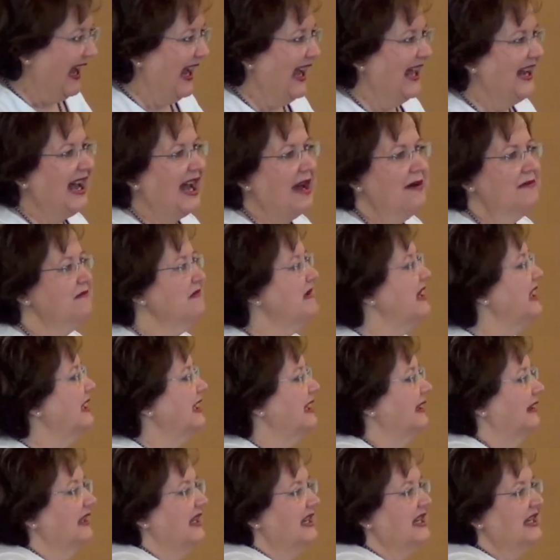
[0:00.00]
And I
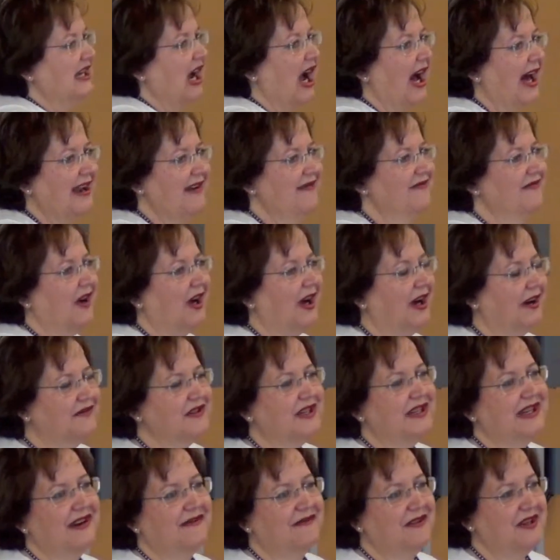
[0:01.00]
immediately got
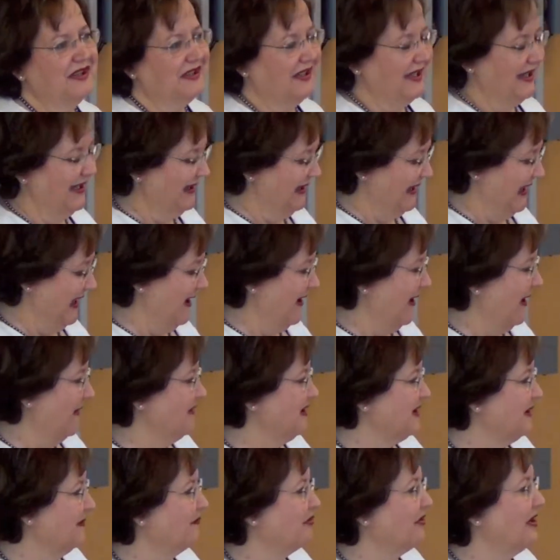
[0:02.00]
involved in everything there. I
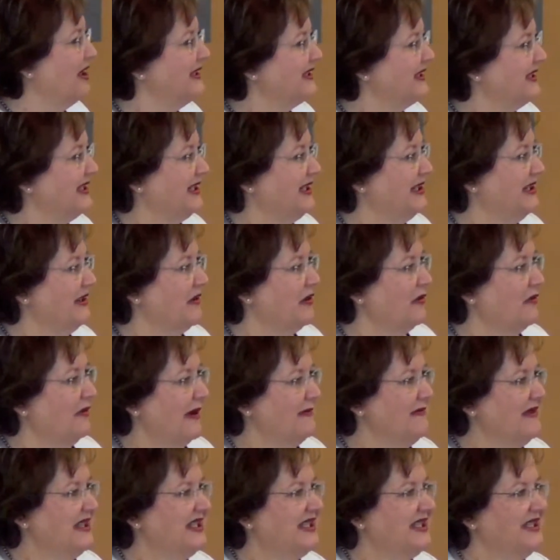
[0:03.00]
was a president of the
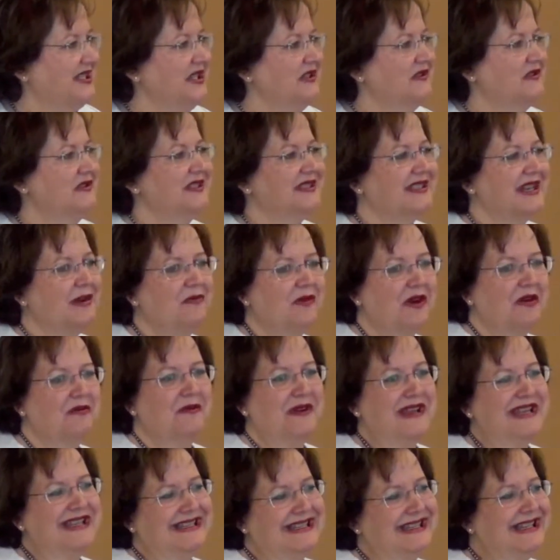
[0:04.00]
women's students. And what
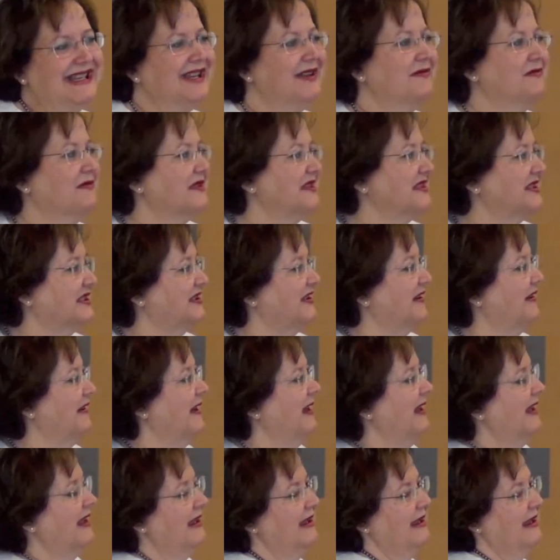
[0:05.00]
we did was
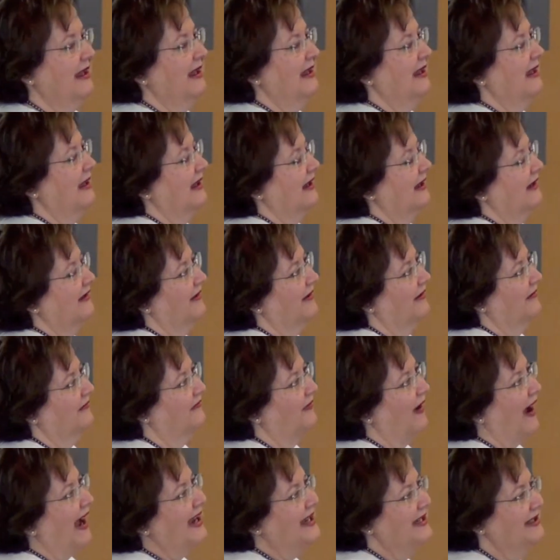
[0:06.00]
to
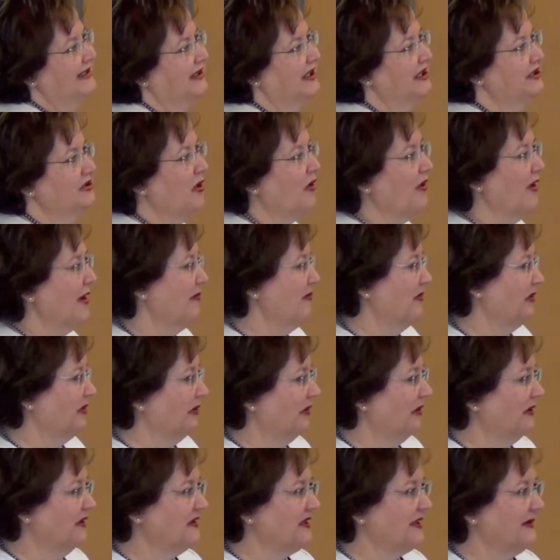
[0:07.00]
fight the dorm
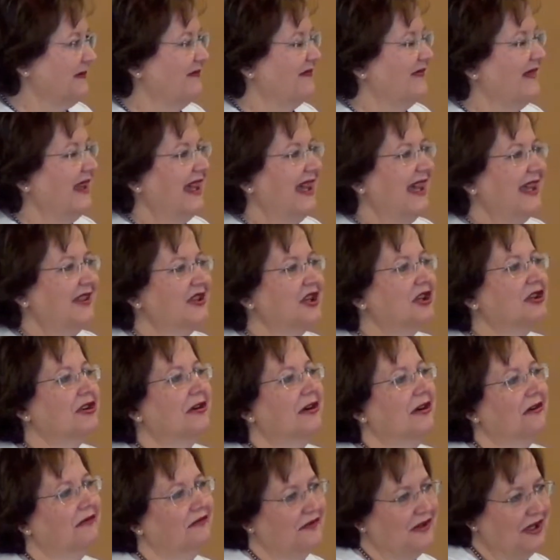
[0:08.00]
rules, the
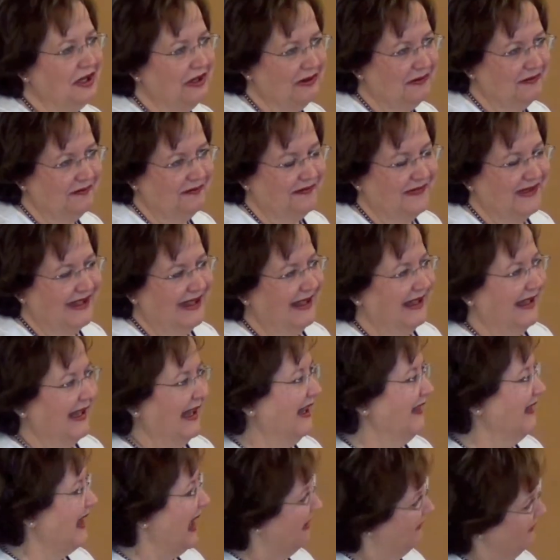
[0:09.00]
curfew.
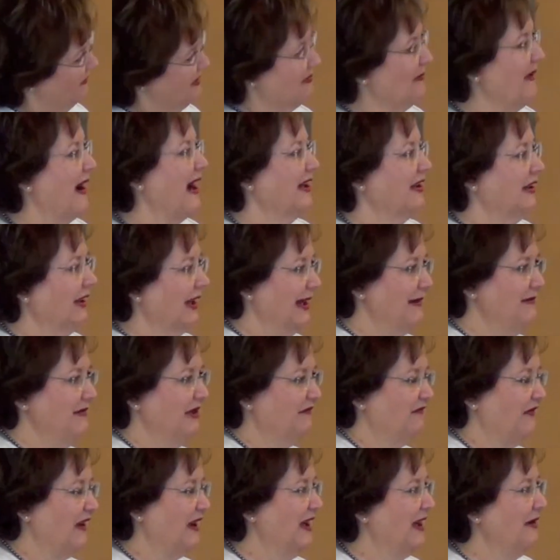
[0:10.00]
And that was my claim
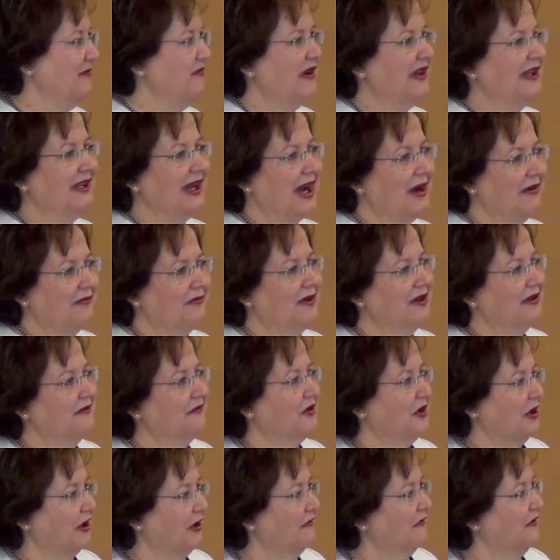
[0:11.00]
to fame. We got rid
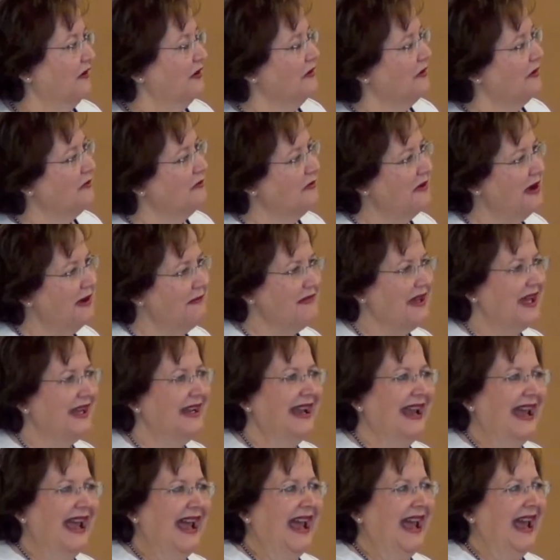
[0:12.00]
of curfew on
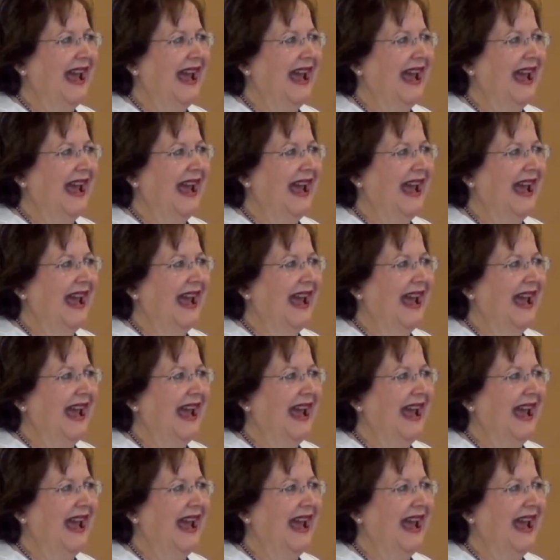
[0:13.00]
women.